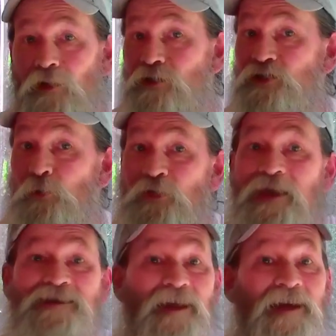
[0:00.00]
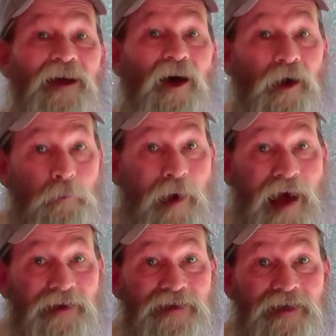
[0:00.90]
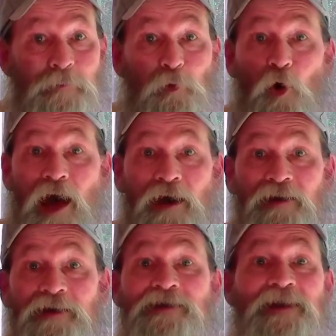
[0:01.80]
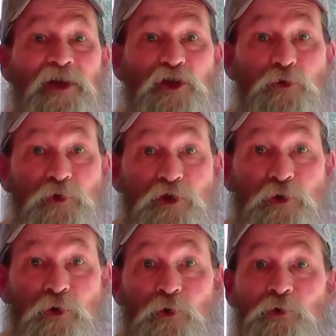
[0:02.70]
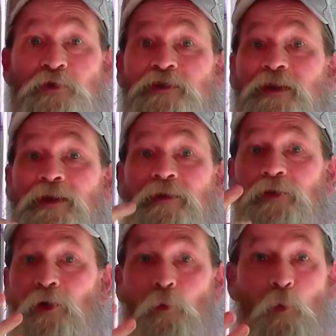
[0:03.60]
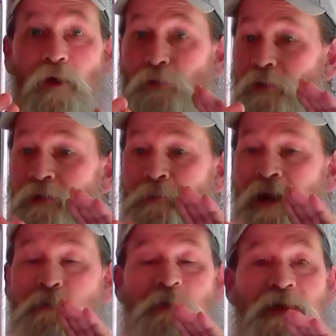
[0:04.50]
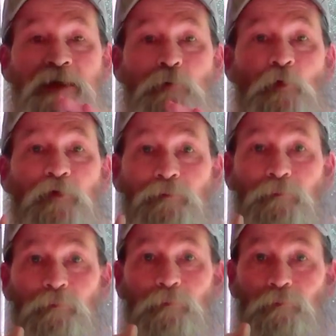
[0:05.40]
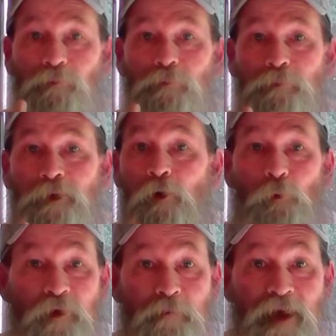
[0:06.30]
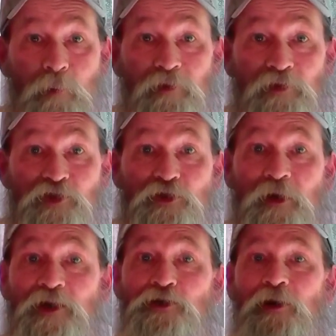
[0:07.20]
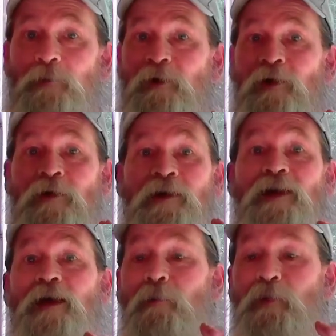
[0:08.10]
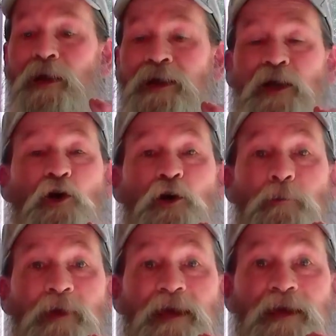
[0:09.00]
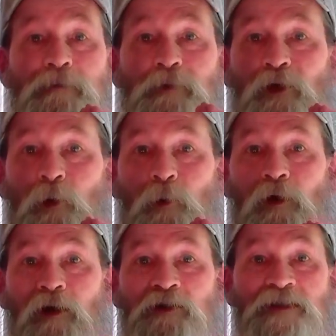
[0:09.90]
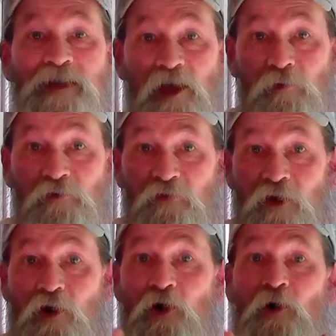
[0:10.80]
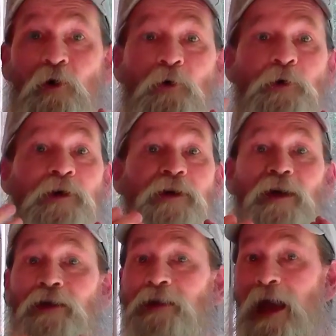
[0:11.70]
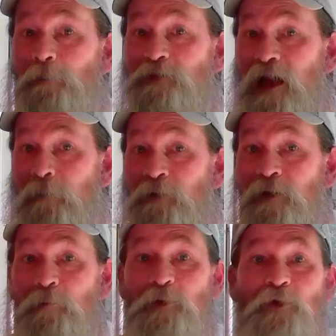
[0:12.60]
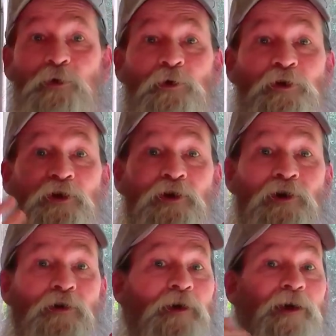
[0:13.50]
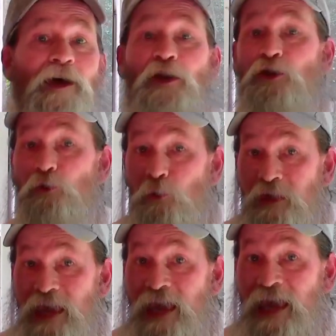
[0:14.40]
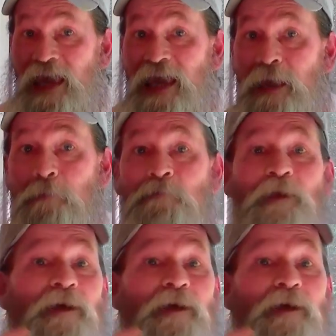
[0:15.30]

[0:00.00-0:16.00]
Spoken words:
So things like unboxing products that you use, whether it might be with, me with the string trimmer, but it could be, a cell phone, a laptop computer, a new game,